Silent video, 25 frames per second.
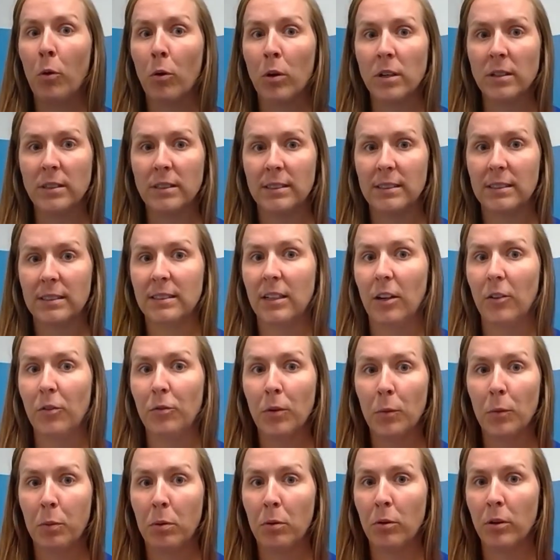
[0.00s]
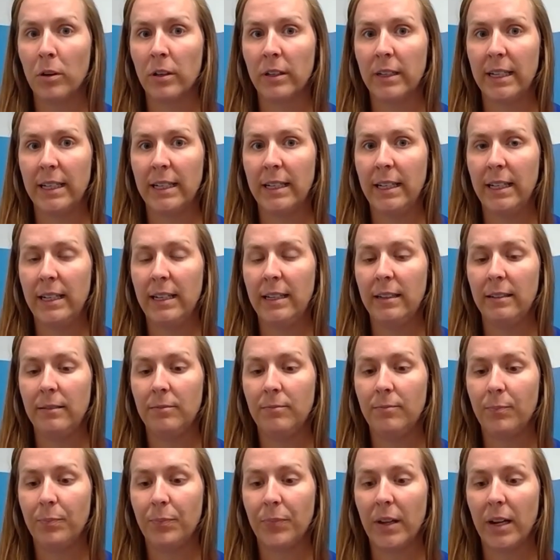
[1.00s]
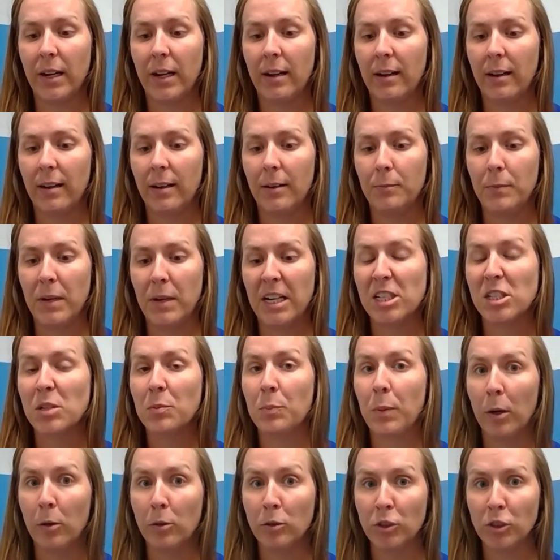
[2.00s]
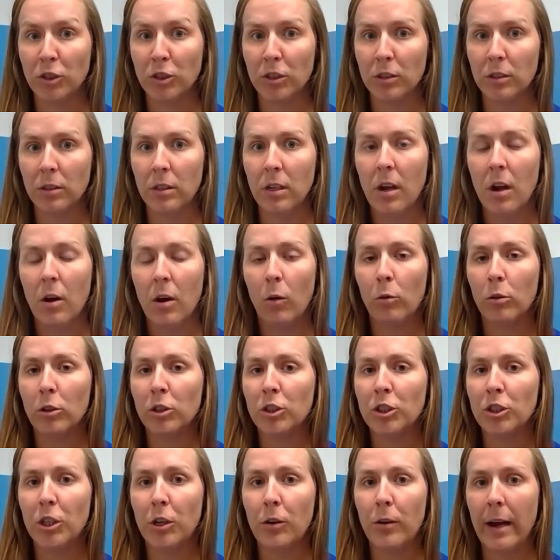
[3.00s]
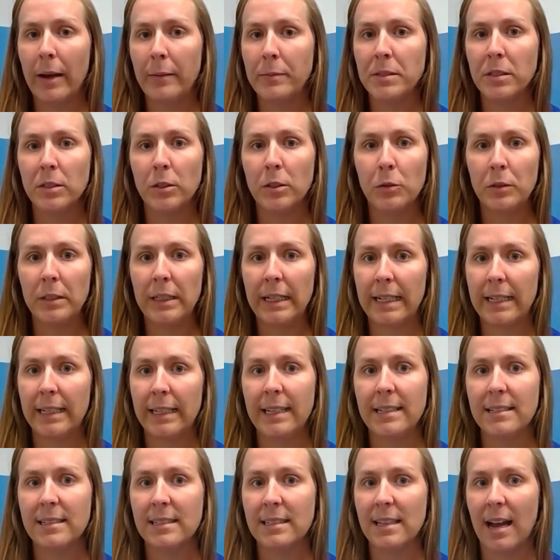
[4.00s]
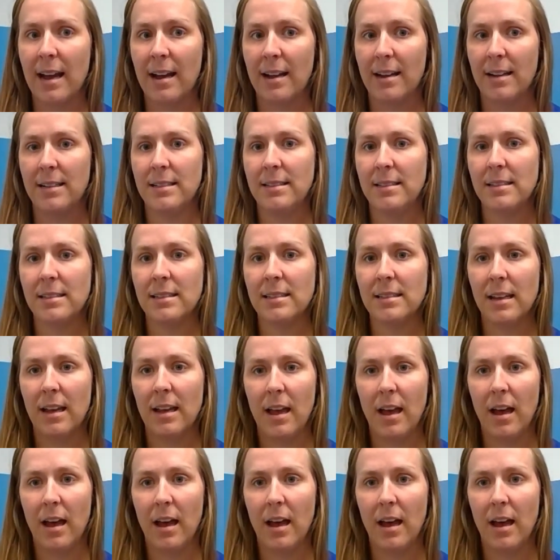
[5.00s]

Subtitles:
self-report any exposure or show absolutely any signs